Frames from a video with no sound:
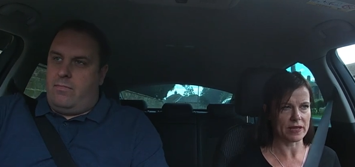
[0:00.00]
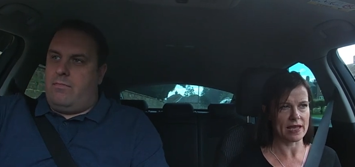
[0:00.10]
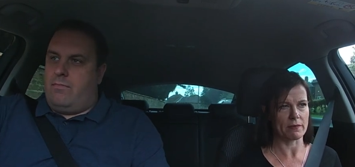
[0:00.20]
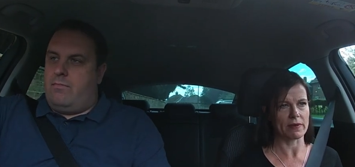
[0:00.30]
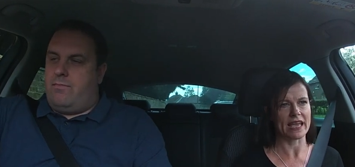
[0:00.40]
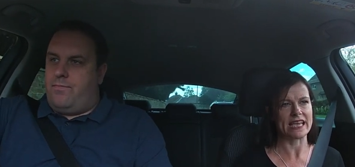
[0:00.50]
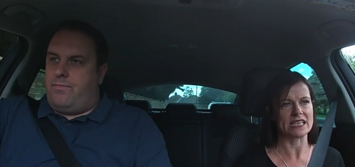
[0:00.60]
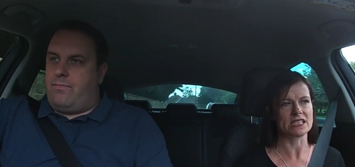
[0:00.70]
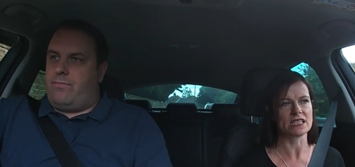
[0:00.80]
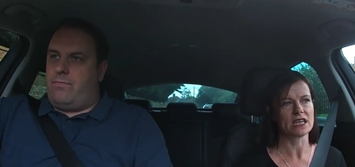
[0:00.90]
Speaker 1: being
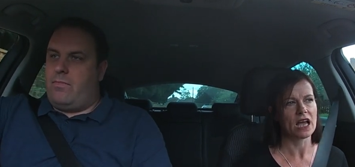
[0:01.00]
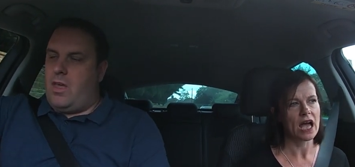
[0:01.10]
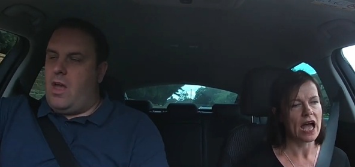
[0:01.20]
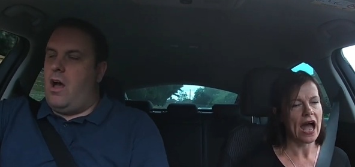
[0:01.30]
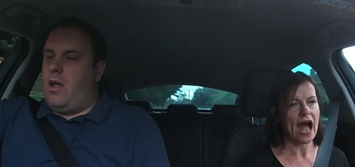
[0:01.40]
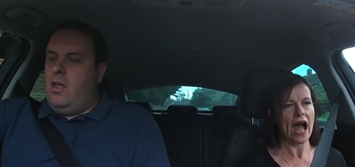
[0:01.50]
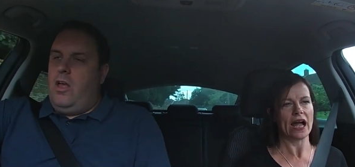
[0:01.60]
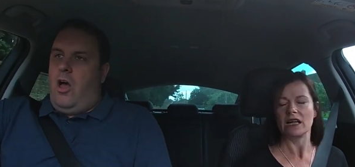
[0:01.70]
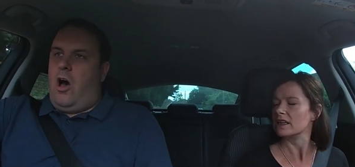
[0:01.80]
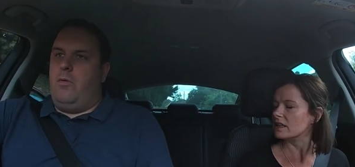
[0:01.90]
made.
Speaker 2: Yeah,
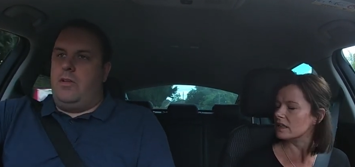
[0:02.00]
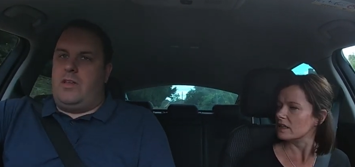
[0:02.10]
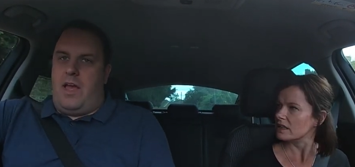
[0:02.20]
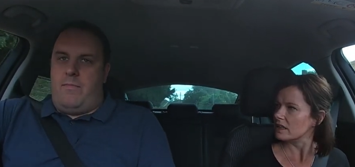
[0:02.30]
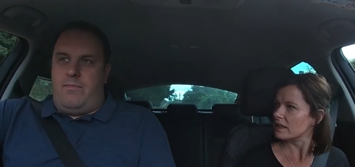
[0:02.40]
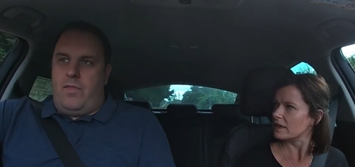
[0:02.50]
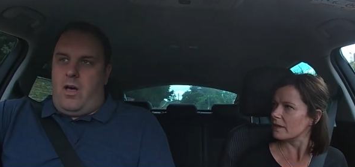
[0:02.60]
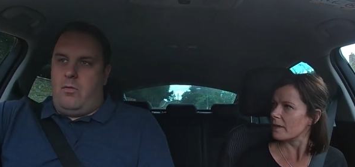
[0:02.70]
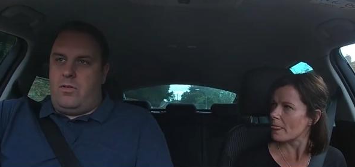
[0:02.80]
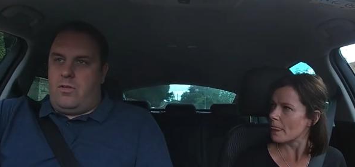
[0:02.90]
I, I was um,
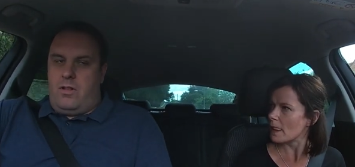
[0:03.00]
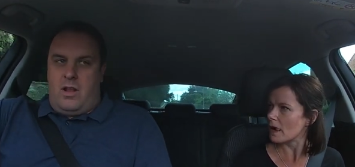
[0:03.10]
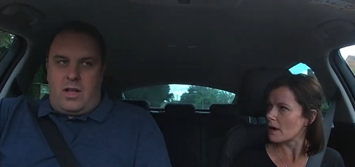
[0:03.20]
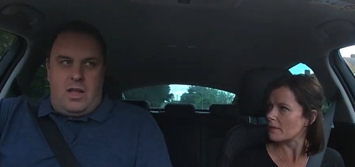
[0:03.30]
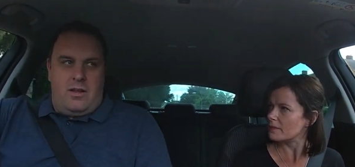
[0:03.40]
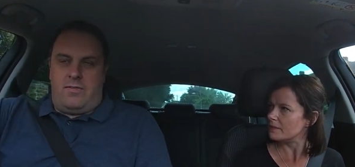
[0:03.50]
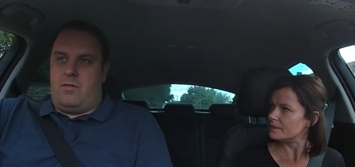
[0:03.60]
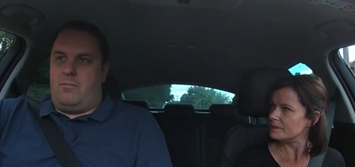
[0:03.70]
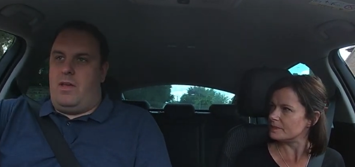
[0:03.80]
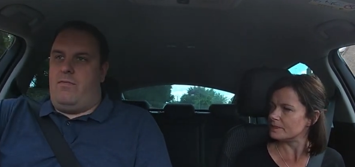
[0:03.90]
I was lucky enough
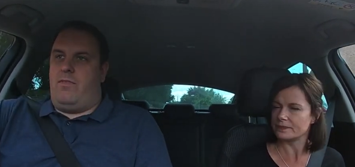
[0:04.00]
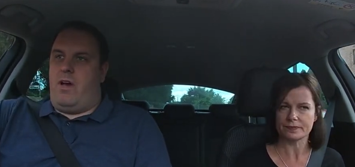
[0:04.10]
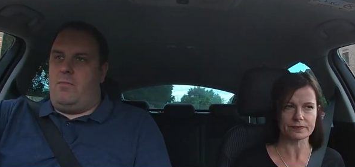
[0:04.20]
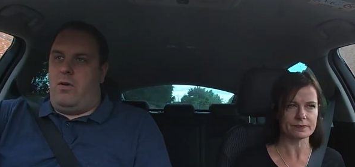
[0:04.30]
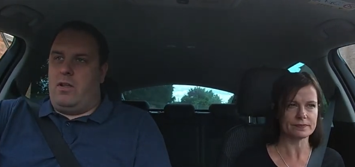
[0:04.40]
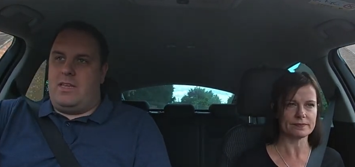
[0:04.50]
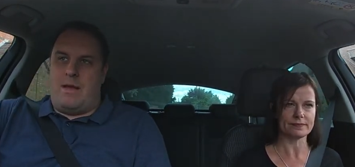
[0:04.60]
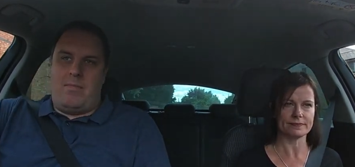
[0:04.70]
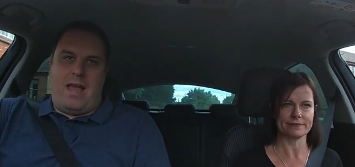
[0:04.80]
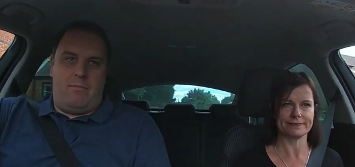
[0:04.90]
to be invited by
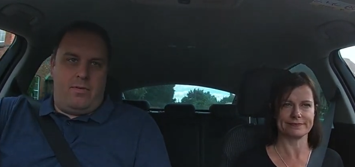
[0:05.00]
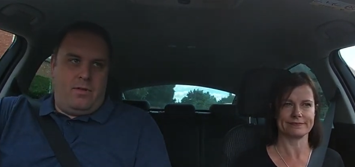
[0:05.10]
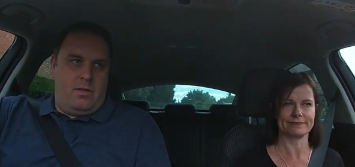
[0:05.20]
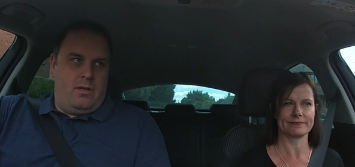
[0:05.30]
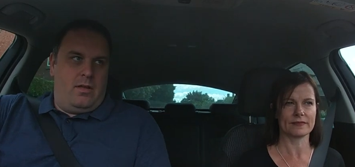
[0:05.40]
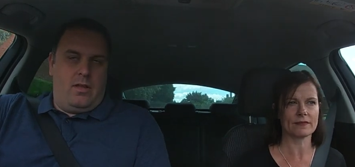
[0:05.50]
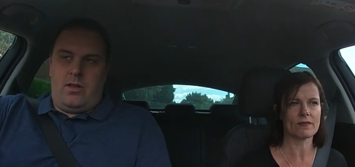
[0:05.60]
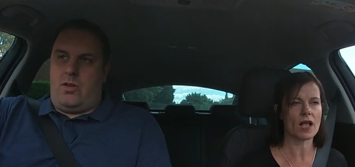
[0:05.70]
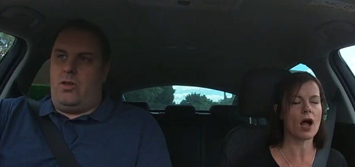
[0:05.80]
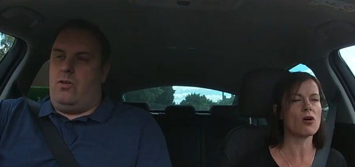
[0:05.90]

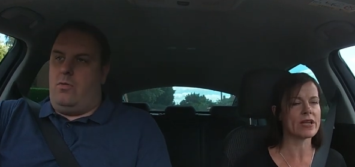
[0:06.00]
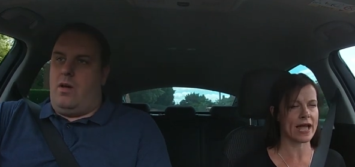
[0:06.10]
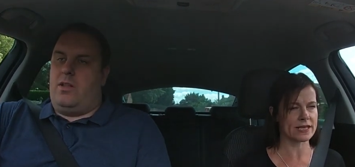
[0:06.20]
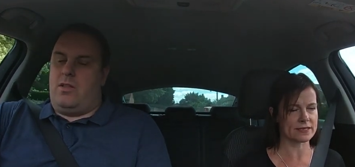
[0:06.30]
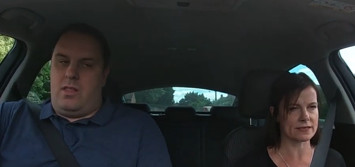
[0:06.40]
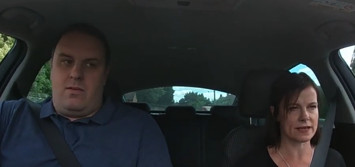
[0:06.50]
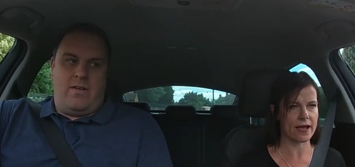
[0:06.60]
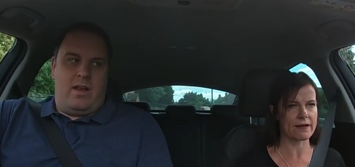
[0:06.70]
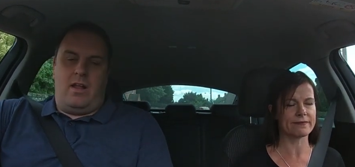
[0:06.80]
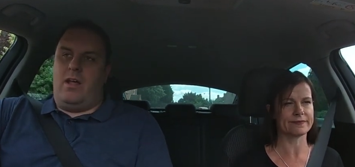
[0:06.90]
SEMLEP to, oh, uh, yes, uh, to the yeah.
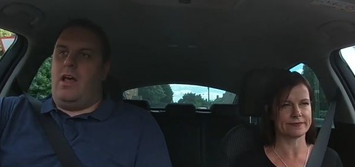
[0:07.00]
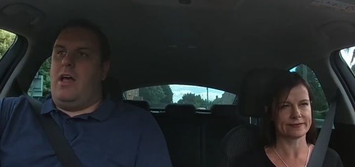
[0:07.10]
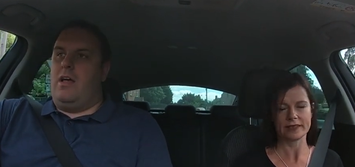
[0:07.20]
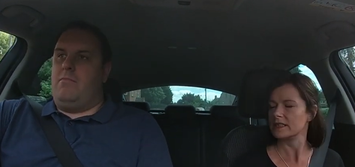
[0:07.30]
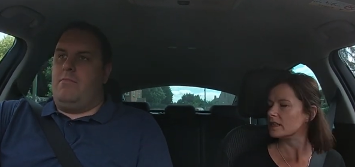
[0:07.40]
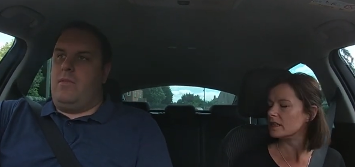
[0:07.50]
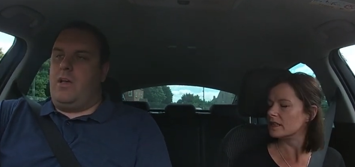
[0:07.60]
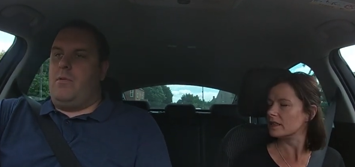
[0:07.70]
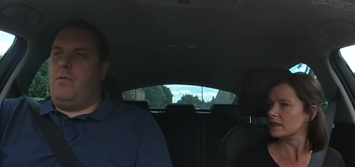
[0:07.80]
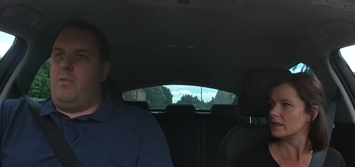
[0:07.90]
event um,
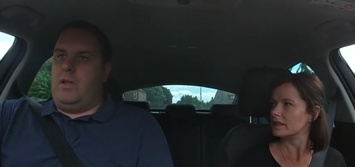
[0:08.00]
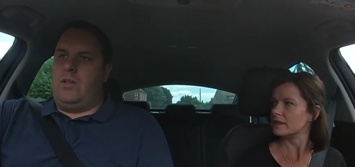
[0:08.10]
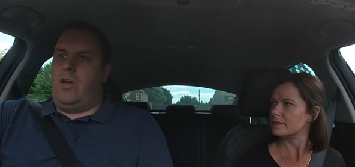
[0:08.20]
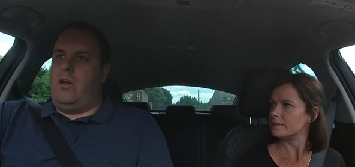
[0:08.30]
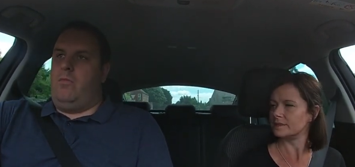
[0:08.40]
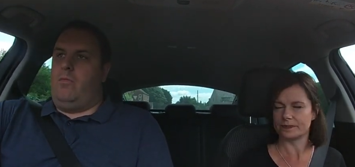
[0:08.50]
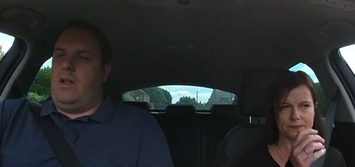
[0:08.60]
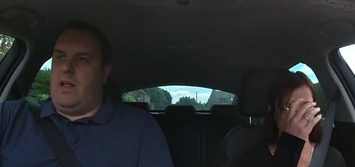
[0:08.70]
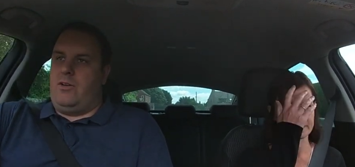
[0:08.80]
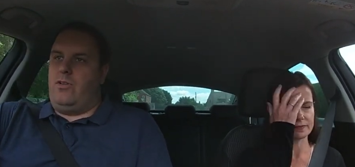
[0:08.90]
a couple of weeks ago,
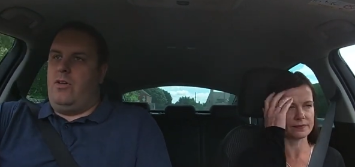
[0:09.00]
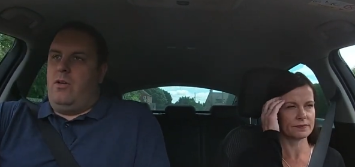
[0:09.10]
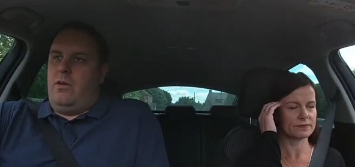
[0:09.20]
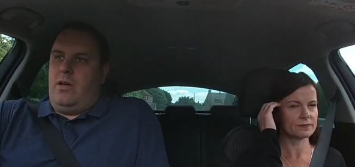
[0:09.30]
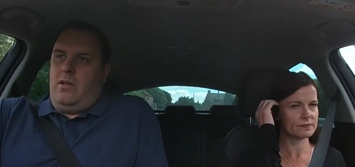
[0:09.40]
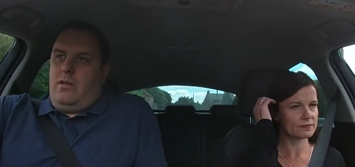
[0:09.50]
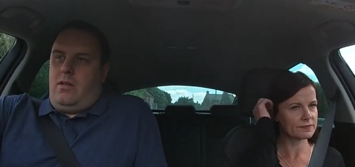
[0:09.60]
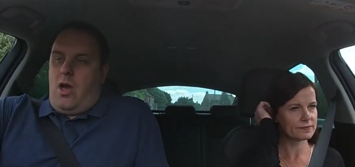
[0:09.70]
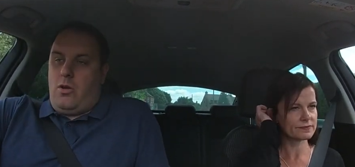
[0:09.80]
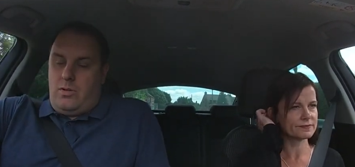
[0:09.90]
and Andrew Lewer
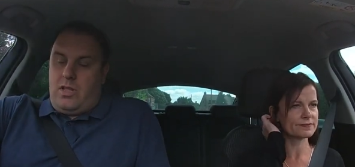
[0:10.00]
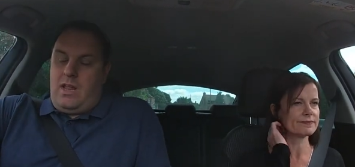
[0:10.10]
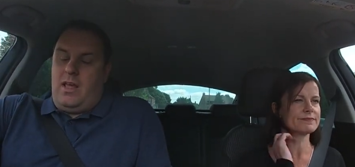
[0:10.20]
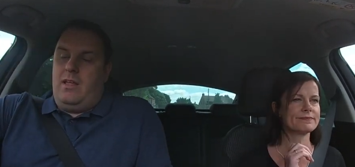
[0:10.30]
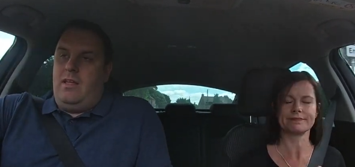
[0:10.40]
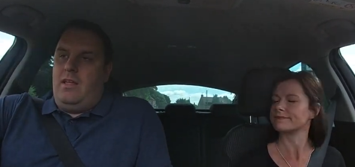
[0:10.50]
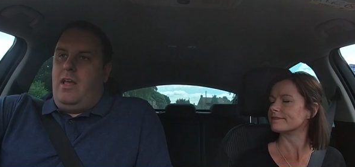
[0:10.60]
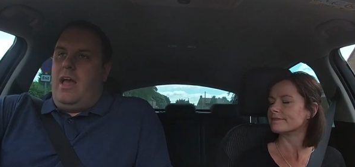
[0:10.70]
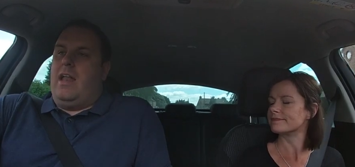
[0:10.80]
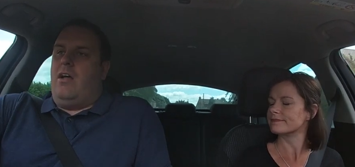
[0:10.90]
hosted it,
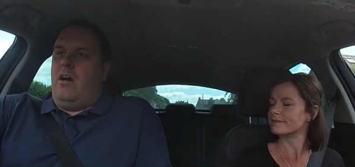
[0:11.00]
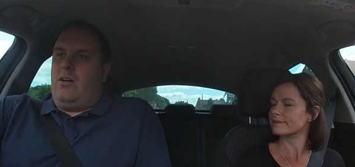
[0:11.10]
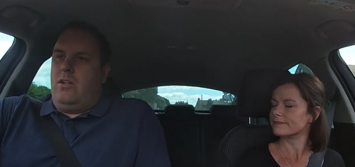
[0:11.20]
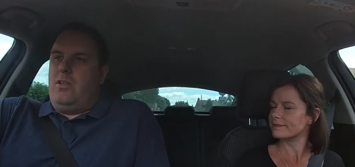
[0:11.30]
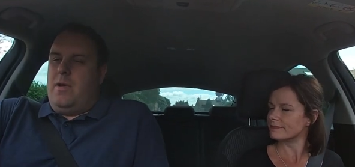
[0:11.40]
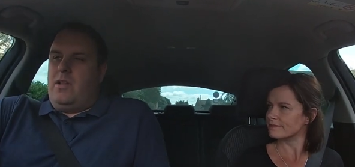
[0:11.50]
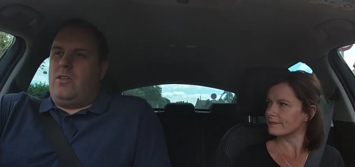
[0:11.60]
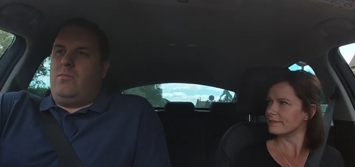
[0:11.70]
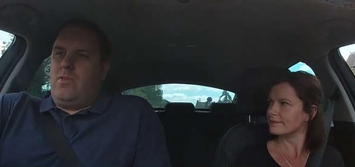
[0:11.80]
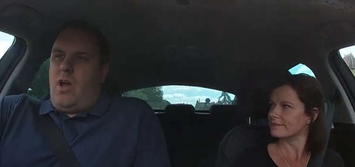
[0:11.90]
and I, I got to spend
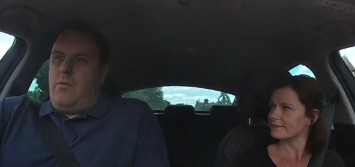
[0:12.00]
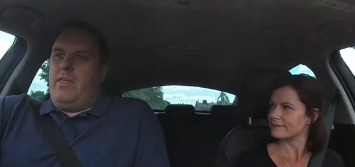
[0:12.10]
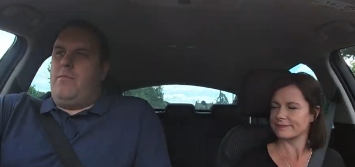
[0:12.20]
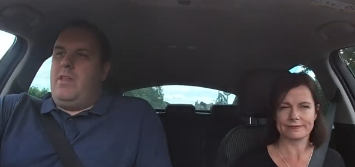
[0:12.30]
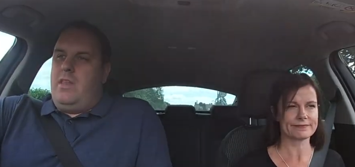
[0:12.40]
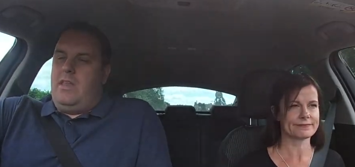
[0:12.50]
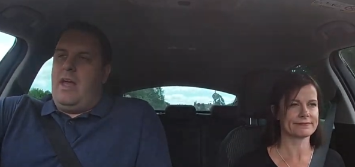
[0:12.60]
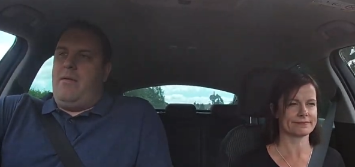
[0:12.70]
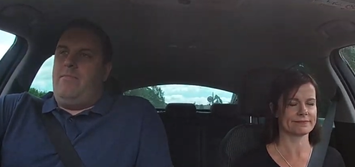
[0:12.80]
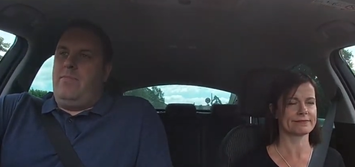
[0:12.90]
some time with him, and
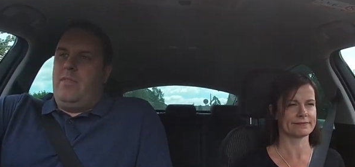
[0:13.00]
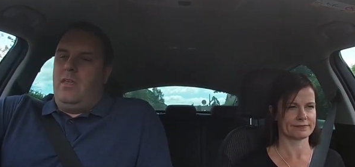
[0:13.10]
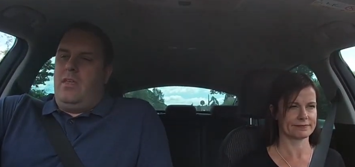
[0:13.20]
um,